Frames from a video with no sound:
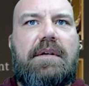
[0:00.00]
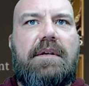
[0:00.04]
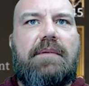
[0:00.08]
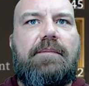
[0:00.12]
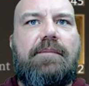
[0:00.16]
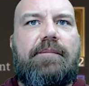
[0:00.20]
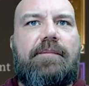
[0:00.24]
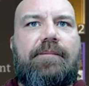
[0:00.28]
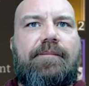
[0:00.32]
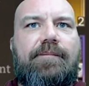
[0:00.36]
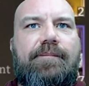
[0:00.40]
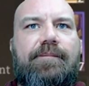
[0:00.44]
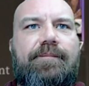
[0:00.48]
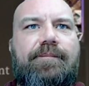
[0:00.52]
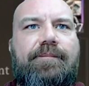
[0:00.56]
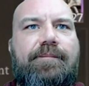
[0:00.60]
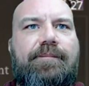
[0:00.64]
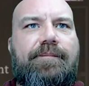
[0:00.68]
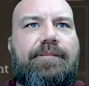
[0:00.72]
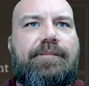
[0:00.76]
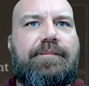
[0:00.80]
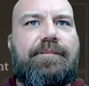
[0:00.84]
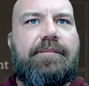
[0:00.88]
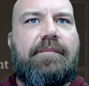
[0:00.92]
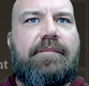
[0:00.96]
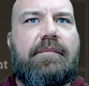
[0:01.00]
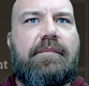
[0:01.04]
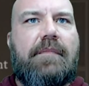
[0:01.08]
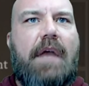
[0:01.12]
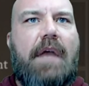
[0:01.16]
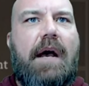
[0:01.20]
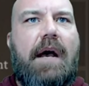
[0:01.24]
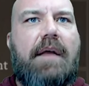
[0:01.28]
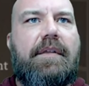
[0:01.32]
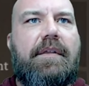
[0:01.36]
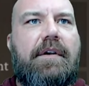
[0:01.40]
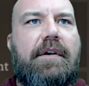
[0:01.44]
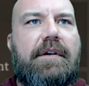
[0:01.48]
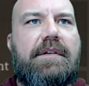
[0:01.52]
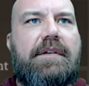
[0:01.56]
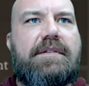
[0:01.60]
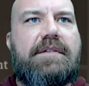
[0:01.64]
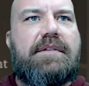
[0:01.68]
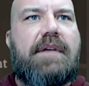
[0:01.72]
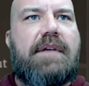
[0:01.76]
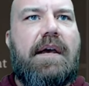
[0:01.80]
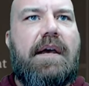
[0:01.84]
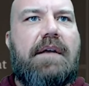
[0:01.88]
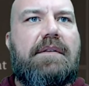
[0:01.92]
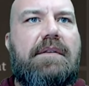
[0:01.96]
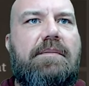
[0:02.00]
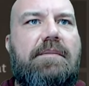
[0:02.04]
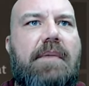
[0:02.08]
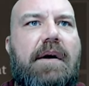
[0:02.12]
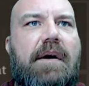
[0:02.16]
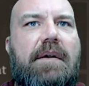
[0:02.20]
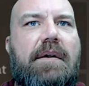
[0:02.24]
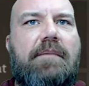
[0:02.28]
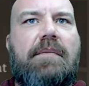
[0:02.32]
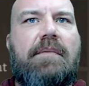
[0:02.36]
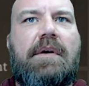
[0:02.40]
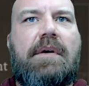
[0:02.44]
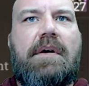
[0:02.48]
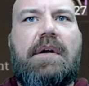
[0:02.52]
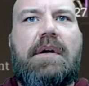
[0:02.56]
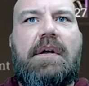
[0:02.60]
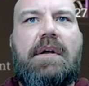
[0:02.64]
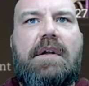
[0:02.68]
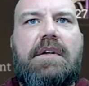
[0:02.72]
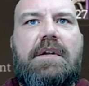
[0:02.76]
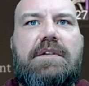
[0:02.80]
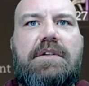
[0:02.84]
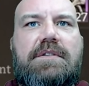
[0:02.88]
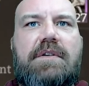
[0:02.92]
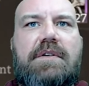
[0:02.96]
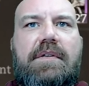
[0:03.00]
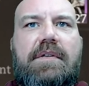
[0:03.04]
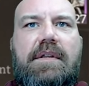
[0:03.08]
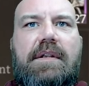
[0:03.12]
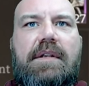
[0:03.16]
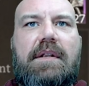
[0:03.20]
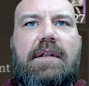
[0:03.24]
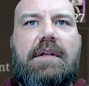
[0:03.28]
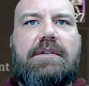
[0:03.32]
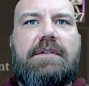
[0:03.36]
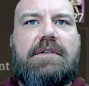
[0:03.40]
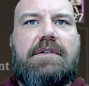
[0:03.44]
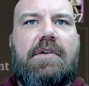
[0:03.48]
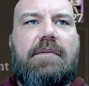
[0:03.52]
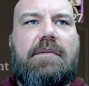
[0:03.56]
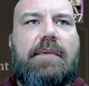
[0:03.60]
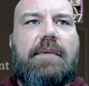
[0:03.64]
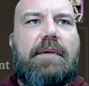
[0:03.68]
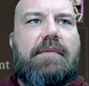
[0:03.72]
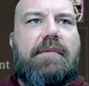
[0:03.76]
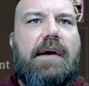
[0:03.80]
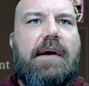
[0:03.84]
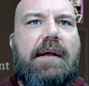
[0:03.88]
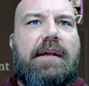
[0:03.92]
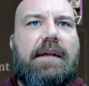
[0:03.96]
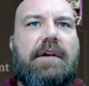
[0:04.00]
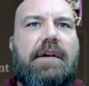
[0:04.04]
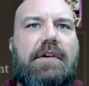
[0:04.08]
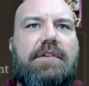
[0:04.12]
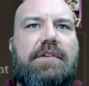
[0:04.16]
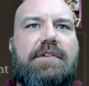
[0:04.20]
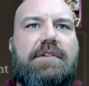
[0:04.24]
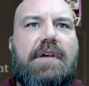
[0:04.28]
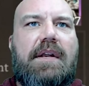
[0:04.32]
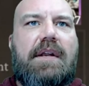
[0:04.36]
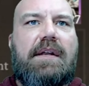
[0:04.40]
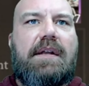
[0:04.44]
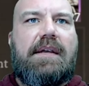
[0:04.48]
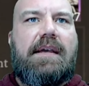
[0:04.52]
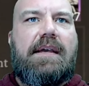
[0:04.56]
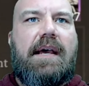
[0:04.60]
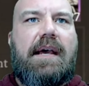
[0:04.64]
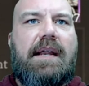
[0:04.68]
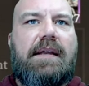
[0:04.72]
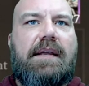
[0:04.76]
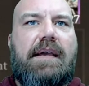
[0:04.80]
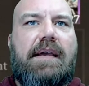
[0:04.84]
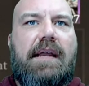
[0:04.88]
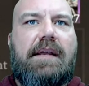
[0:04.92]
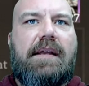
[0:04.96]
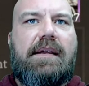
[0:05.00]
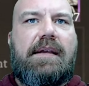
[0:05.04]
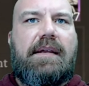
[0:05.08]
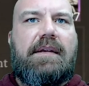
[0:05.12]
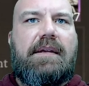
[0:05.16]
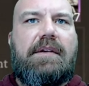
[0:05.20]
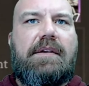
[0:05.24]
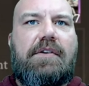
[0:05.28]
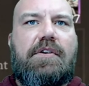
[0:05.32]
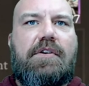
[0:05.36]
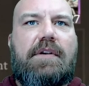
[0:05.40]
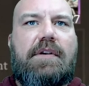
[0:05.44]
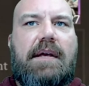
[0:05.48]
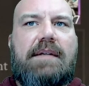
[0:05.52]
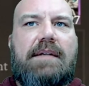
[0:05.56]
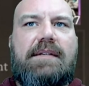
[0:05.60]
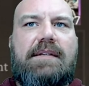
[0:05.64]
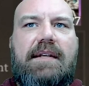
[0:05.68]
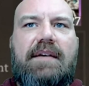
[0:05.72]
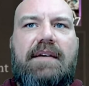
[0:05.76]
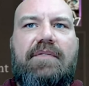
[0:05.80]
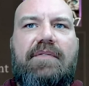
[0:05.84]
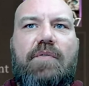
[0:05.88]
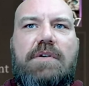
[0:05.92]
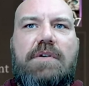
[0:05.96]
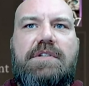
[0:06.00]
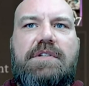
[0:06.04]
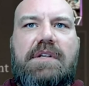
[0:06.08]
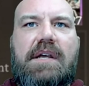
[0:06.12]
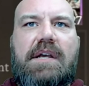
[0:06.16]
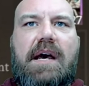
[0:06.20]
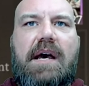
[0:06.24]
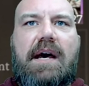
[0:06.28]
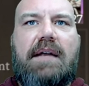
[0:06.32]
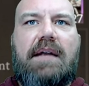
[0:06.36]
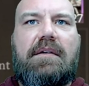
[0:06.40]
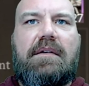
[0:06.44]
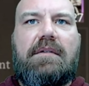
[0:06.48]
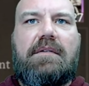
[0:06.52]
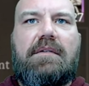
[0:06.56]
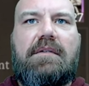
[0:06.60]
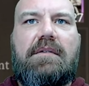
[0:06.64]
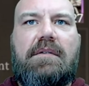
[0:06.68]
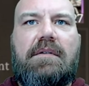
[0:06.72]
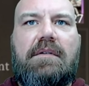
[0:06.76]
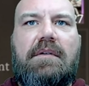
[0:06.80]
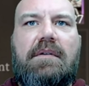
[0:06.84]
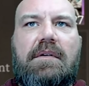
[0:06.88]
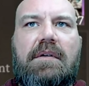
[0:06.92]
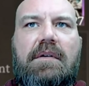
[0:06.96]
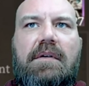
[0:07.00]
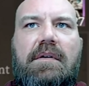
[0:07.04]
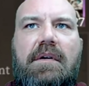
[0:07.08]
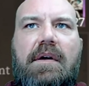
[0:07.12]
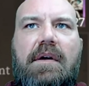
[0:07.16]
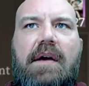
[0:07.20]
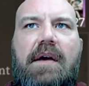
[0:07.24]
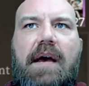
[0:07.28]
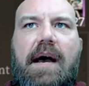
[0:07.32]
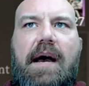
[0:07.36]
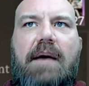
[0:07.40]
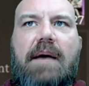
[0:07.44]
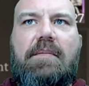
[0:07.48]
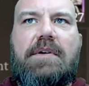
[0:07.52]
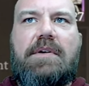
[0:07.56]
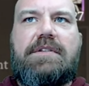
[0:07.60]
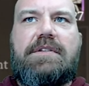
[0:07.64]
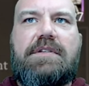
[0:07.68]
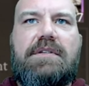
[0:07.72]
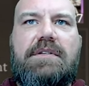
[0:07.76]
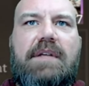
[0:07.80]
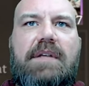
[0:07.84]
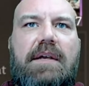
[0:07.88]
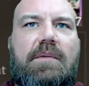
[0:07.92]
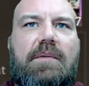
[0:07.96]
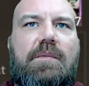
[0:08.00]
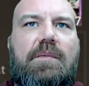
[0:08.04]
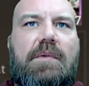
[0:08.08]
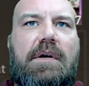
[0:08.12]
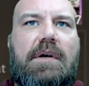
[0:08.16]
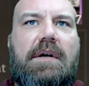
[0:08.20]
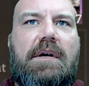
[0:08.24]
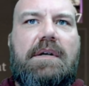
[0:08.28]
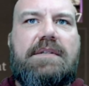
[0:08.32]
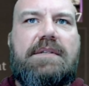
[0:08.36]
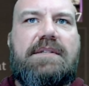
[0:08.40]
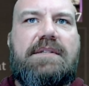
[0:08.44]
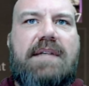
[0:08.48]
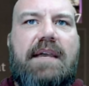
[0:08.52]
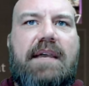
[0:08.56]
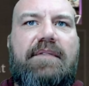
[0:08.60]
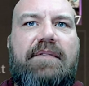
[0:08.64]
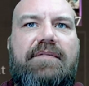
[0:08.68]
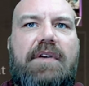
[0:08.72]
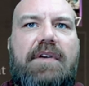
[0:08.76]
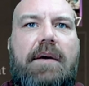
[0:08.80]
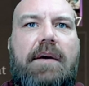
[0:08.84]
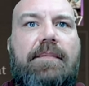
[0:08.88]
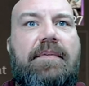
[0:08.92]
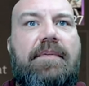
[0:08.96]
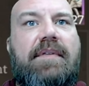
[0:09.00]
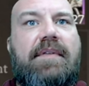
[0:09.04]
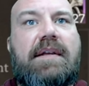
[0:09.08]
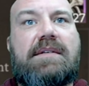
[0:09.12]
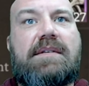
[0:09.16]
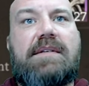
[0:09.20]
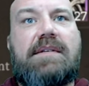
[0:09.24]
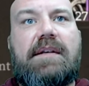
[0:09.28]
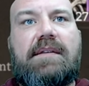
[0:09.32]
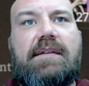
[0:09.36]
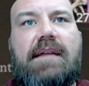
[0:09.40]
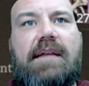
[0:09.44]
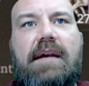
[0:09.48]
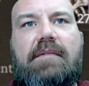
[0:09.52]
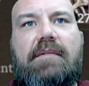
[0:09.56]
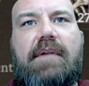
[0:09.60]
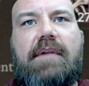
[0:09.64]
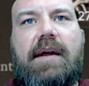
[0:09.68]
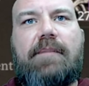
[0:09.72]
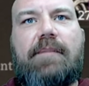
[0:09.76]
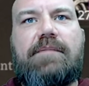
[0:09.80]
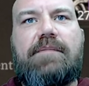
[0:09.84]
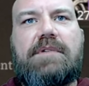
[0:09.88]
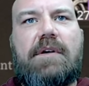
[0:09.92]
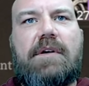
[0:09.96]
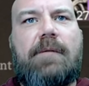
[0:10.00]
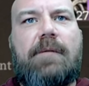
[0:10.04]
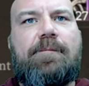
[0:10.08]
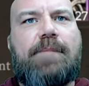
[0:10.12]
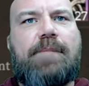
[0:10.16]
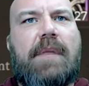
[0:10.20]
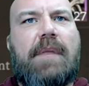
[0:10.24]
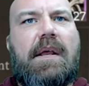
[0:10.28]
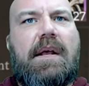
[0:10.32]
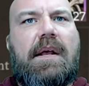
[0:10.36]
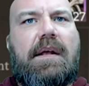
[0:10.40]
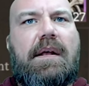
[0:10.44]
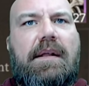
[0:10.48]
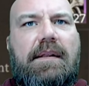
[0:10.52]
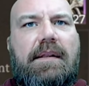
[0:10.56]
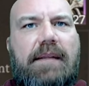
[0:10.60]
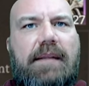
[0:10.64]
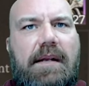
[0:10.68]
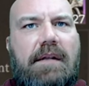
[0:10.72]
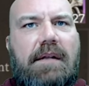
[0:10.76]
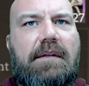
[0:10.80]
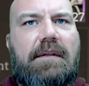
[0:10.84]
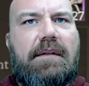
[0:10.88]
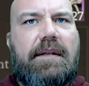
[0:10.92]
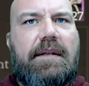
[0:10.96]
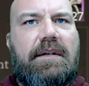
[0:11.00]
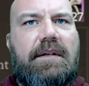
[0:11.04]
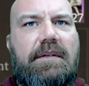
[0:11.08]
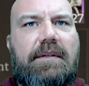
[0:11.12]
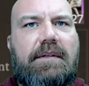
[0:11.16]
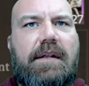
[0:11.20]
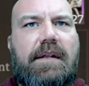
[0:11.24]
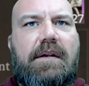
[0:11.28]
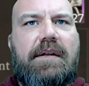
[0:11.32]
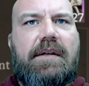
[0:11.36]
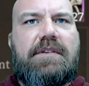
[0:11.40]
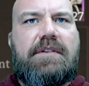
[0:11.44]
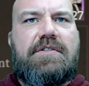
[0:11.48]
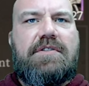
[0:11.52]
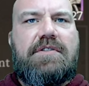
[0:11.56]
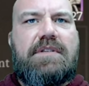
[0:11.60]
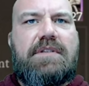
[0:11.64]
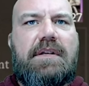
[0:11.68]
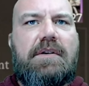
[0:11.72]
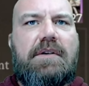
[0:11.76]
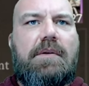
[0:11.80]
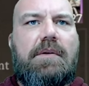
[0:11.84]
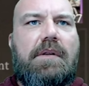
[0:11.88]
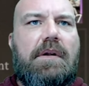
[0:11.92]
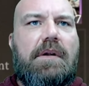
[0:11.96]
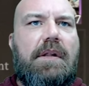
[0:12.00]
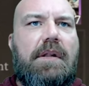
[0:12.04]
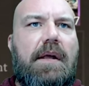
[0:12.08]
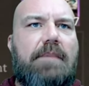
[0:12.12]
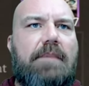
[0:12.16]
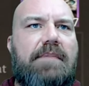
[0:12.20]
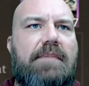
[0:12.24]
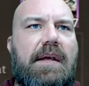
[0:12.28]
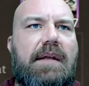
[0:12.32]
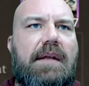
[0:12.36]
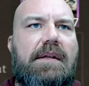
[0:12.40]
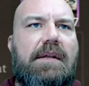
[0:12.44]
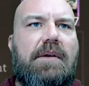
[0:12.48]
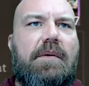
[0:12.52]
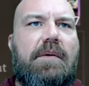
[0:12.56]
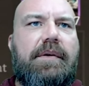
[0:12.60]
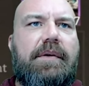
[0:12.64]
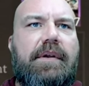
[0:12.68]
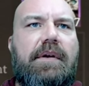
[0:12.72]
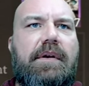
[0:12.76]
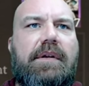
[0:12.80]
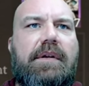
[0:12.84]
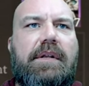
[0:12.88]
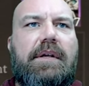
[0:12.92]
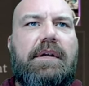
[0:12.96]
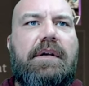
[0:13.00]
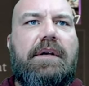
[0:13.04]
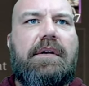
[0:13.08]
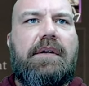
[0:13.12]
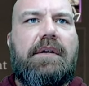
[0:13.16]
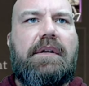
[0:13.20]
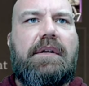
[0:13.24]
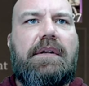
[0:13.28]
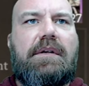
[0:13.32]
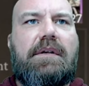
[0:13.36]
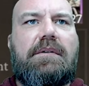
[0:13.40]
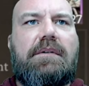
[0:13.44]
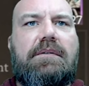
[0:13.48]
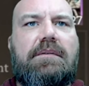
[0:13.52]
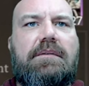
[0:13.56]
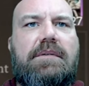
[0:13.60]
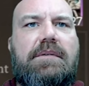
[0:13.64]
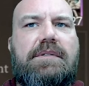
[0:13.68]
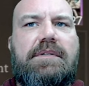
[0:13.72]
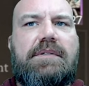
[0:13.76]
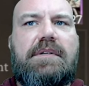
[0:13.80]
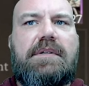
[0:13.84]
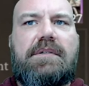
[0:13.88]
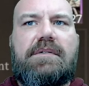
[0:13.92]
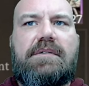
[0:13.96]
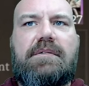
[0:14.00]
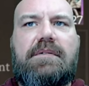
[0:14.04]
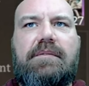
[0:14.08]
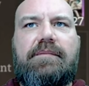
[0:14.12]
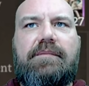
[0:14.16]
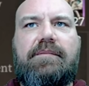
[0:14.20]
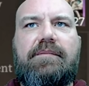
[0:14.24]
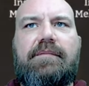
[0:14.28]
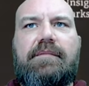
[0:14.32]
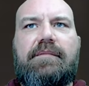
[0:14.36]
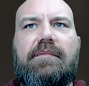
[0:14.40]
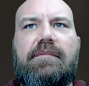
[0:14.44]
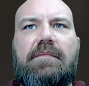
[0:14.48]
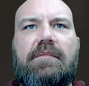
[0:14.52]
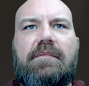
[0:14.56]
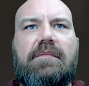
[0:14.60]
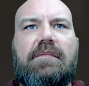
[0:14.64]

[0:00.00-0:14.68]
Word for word: Let's see. Ah, there it is, yeah, at the bottom. So then it's gonna be right here. You just kind of kind of kind of get a good idea of what you got, how much is getting uh, saved up and things like that, right? So little, little, little interesting new little update going on here, you know? What's this?